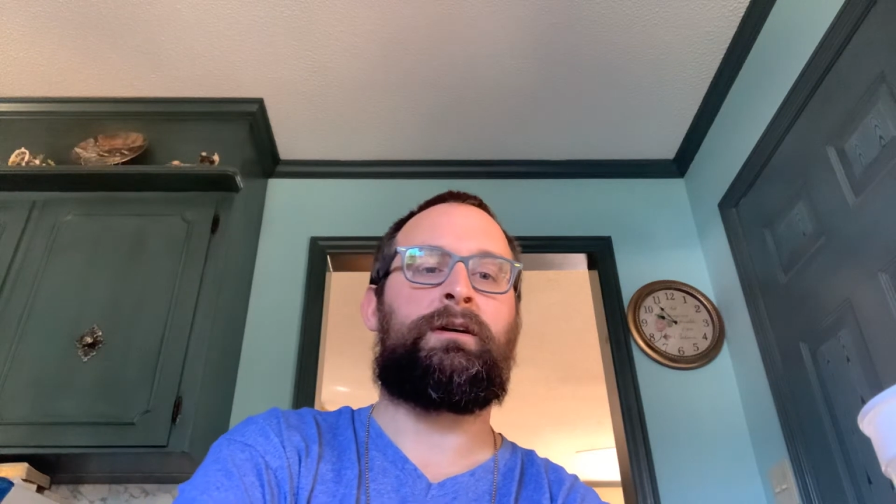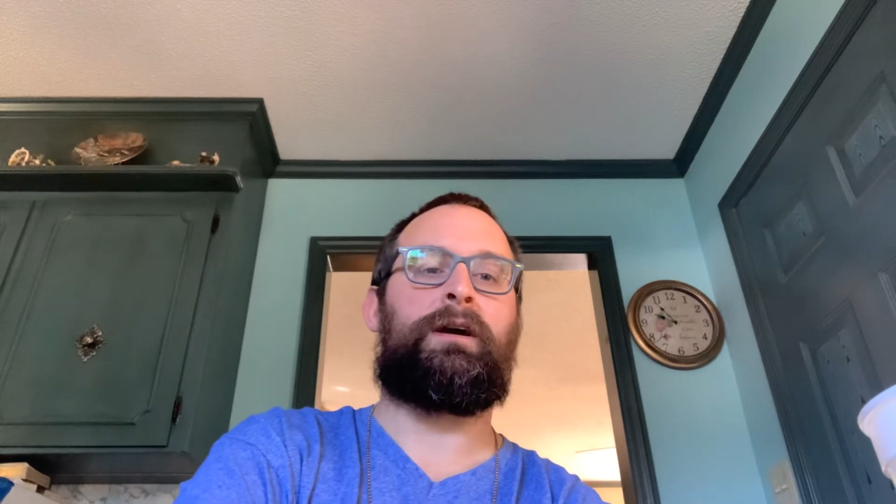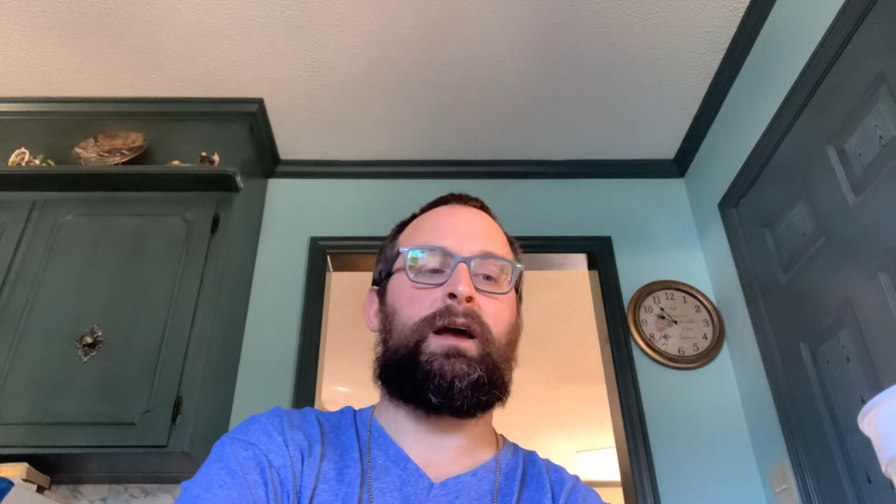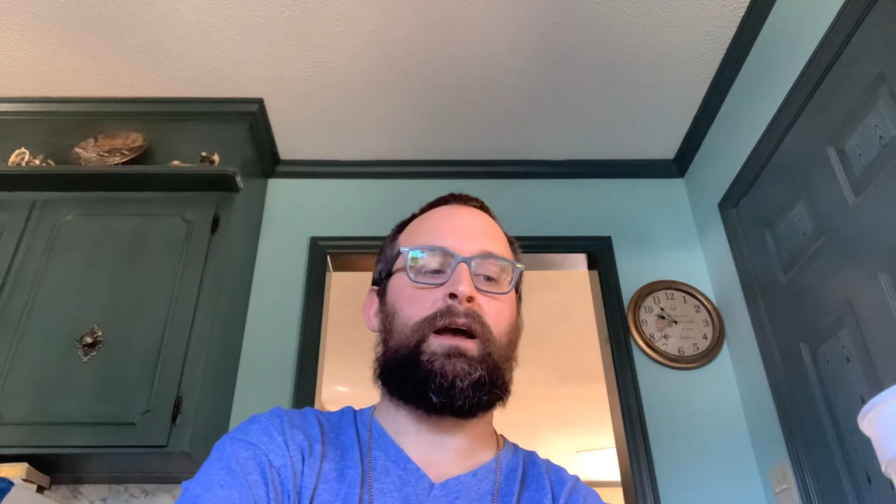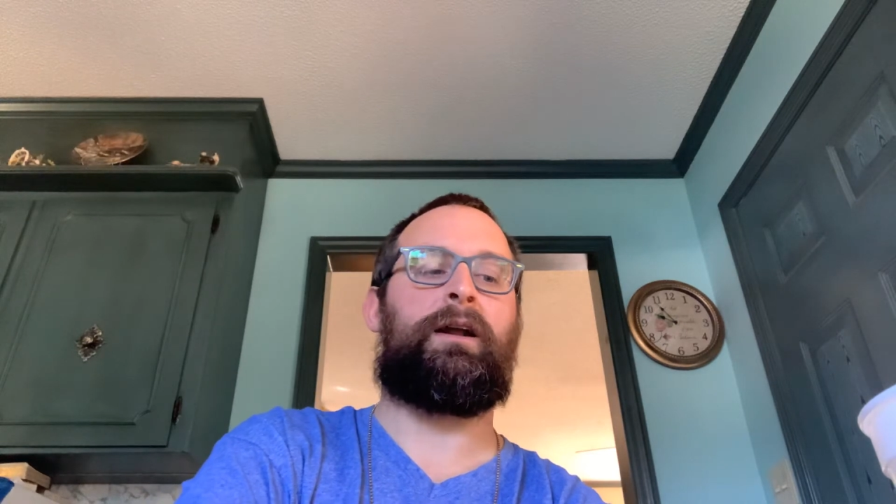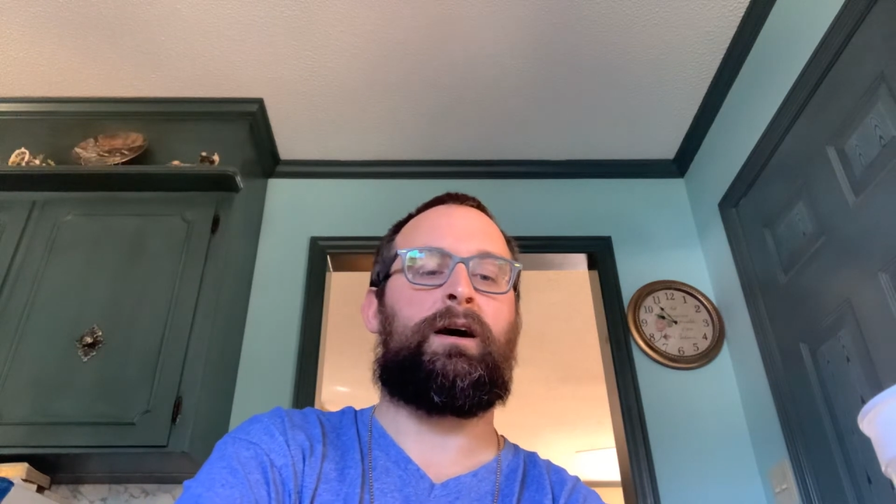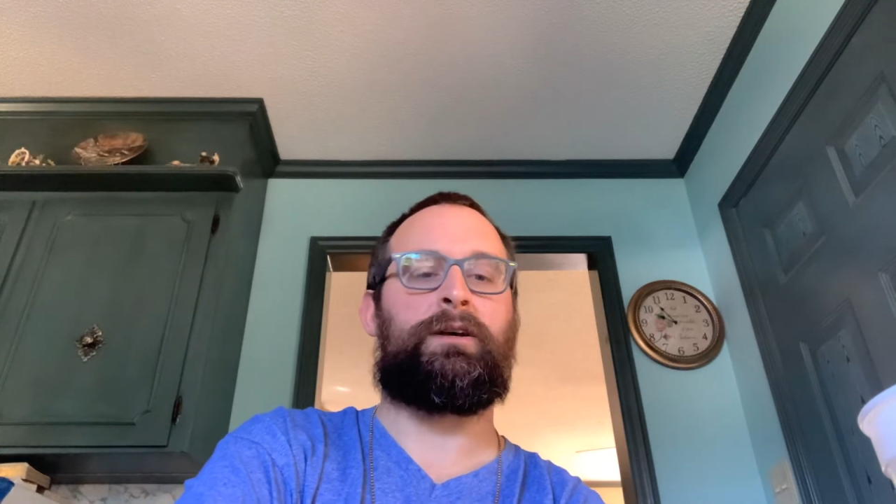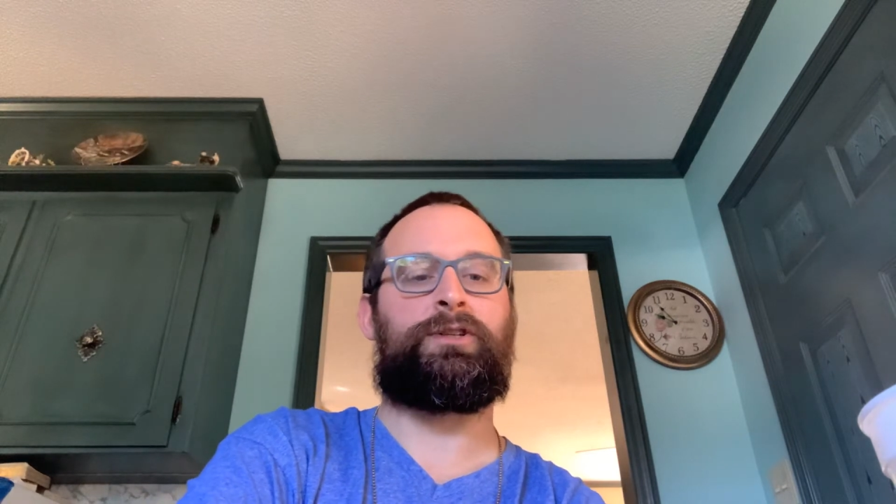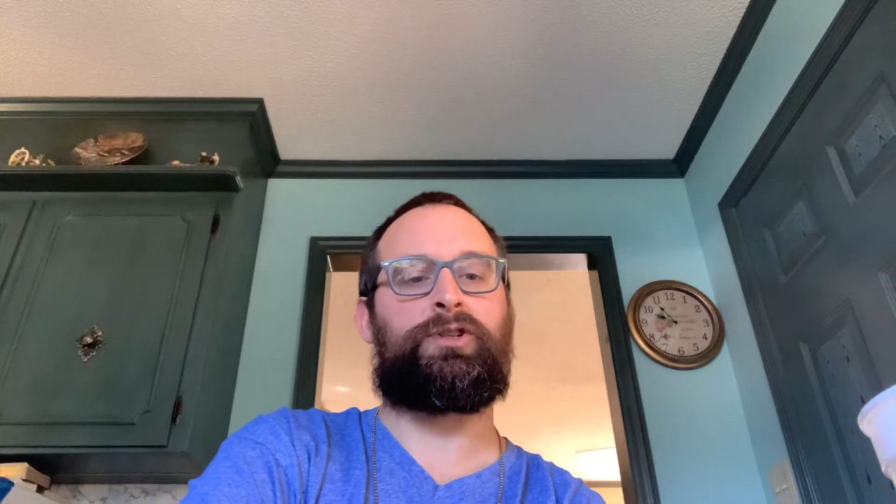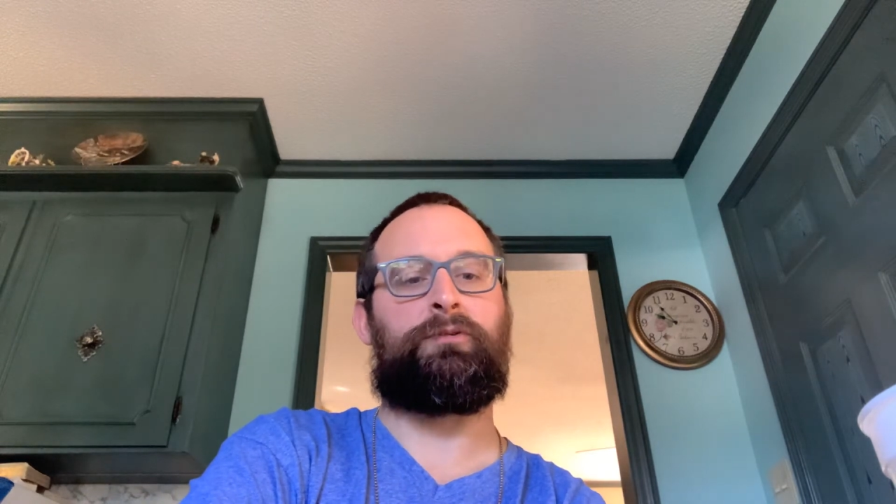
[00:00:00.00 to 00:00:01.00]
and
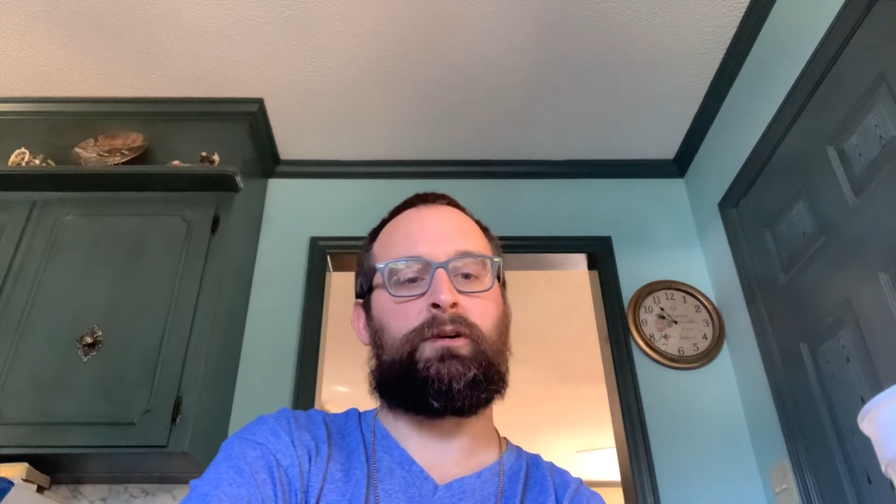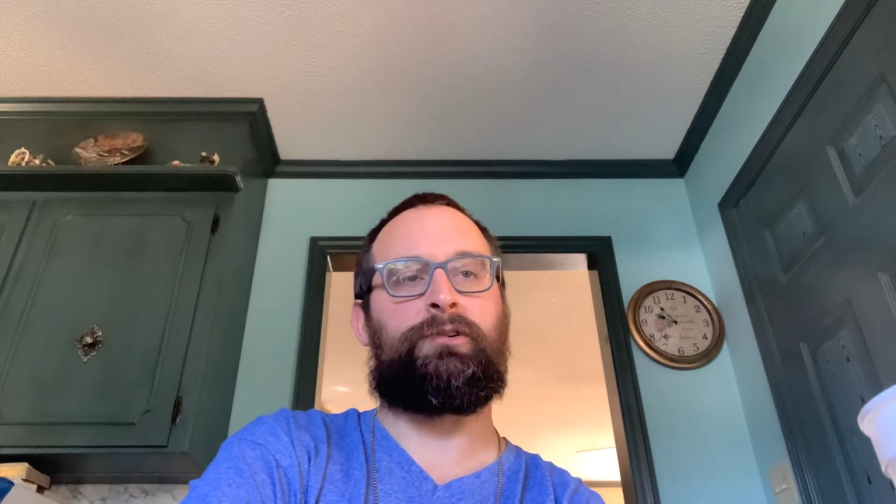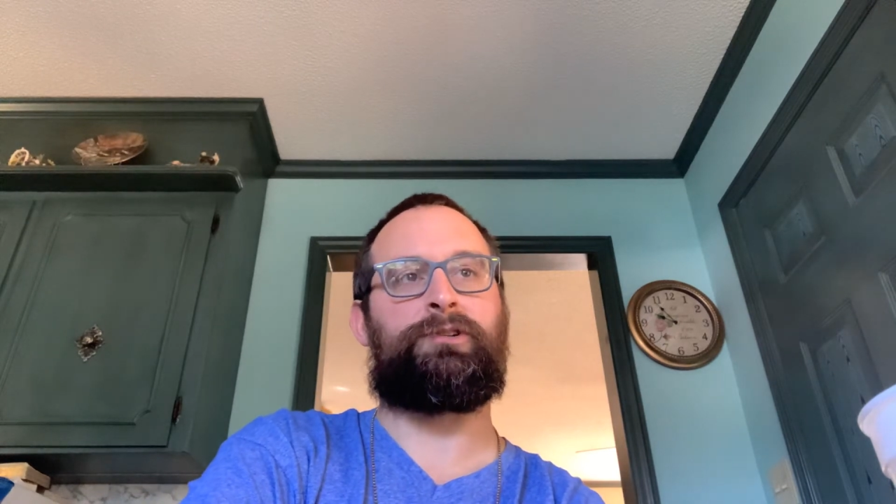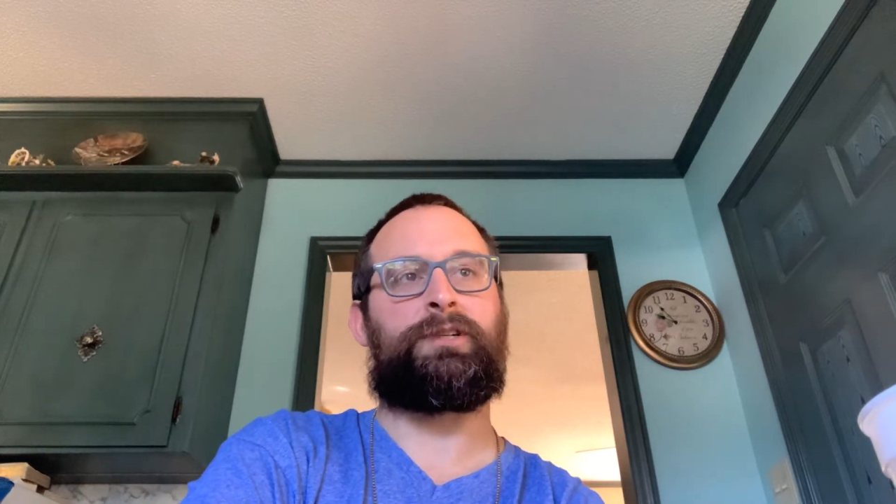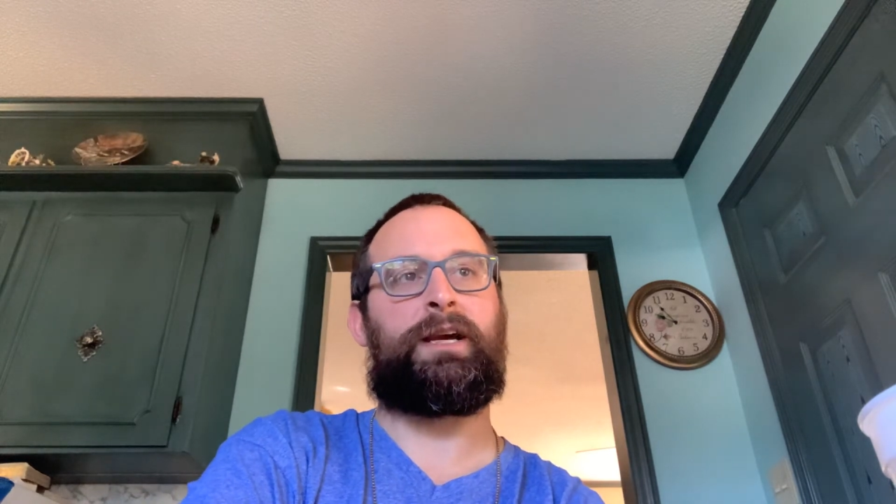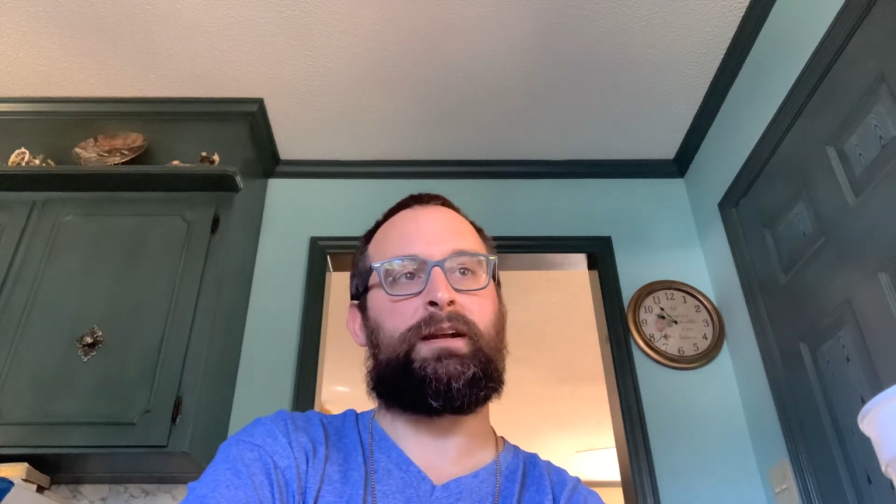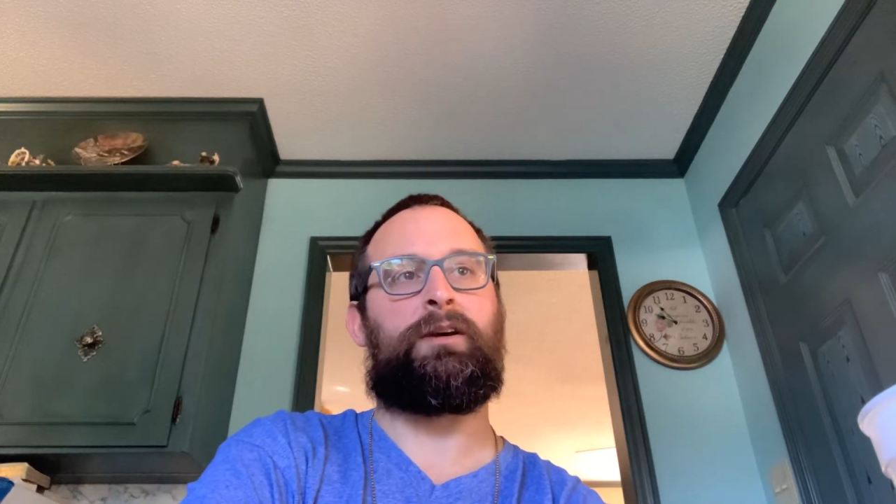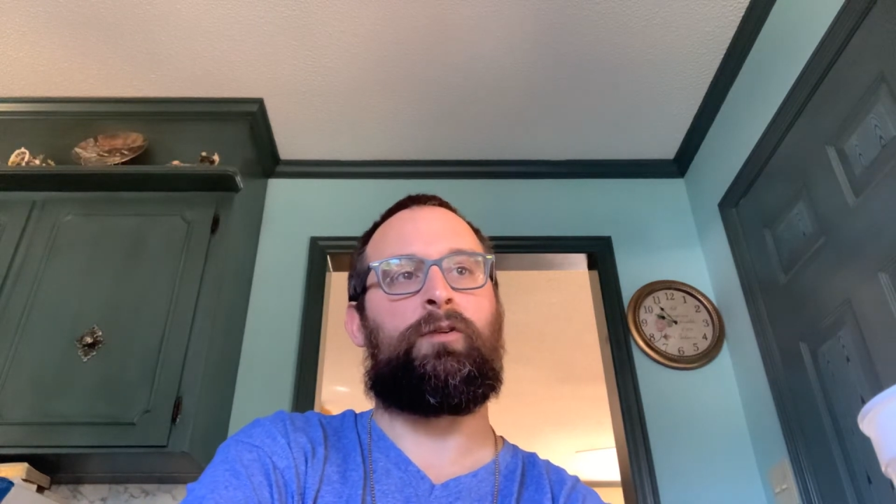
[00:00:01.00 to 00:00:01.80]
us to understand